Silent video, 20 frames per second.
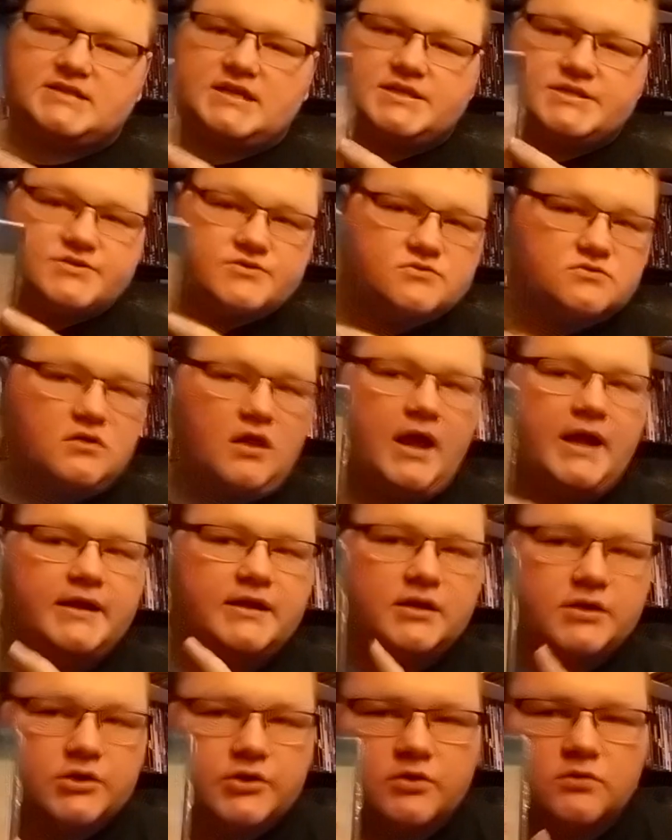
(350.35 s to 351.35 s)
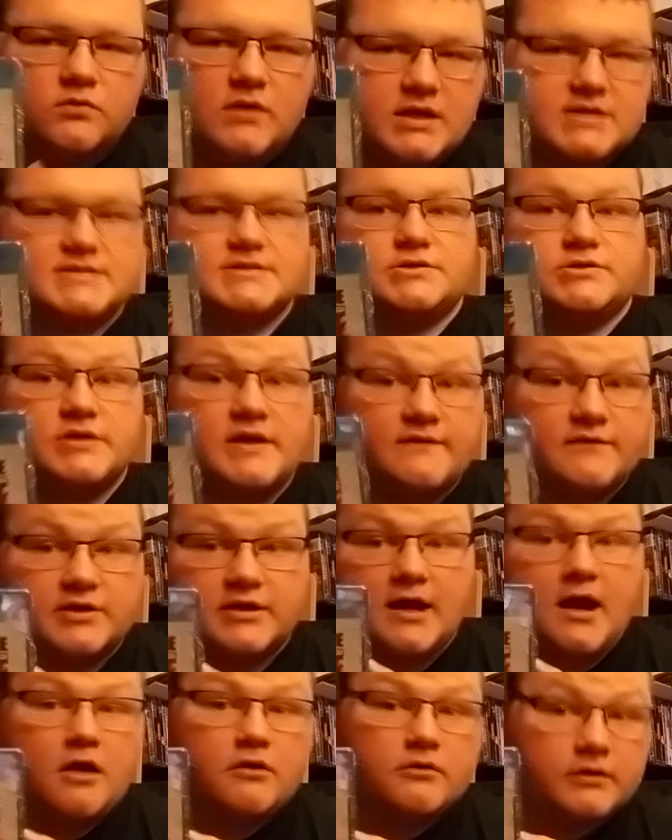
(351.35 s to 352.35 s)
I do like a good western every
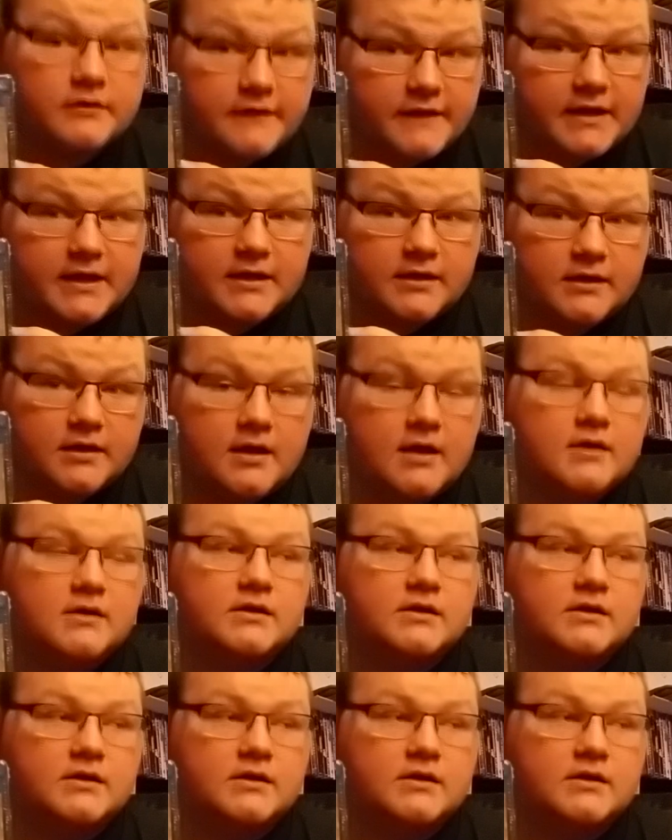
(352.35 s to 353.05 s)
now and then,